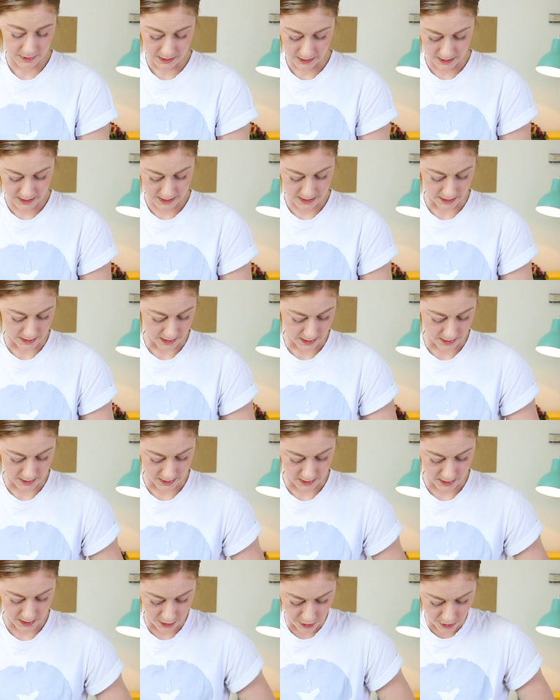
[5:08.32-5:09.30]
At least I got
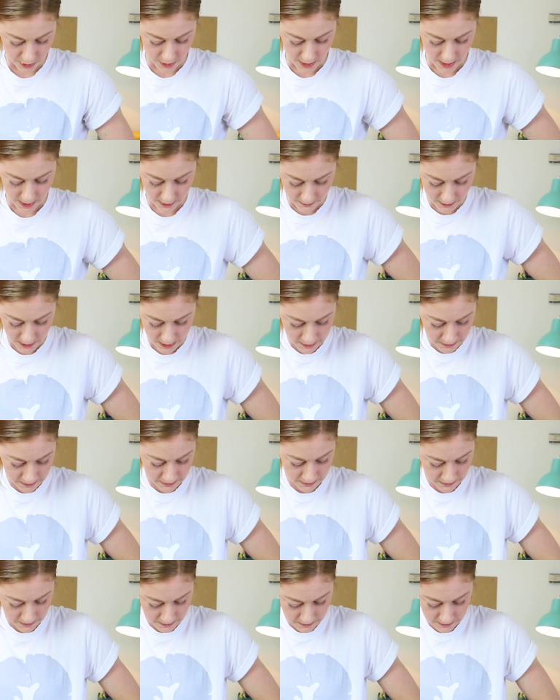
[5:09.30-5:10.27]
this t-shirt out of it.
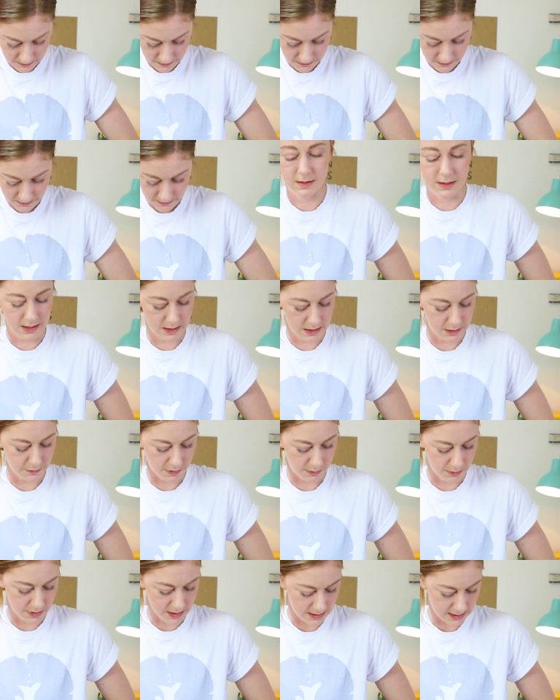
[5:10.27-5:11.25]
This is
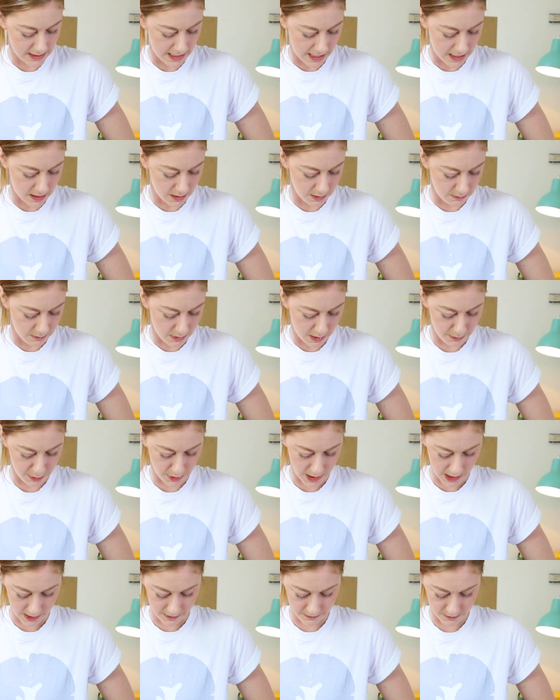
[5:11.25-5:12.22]
from a scan in my
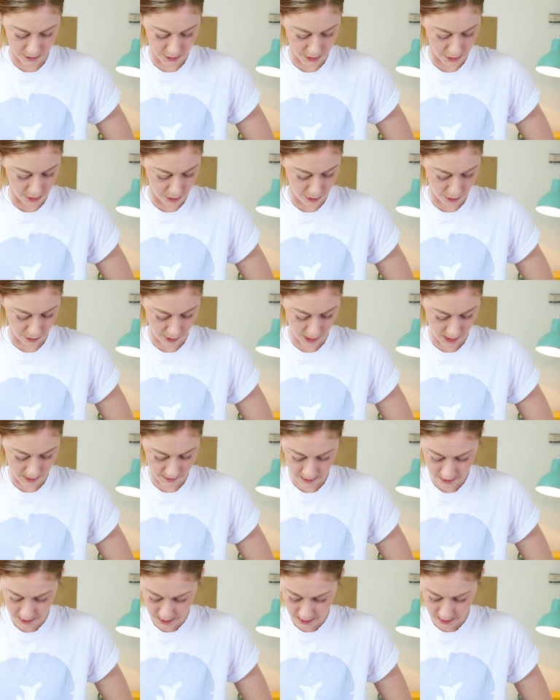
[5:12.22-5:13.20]
brain after surgery.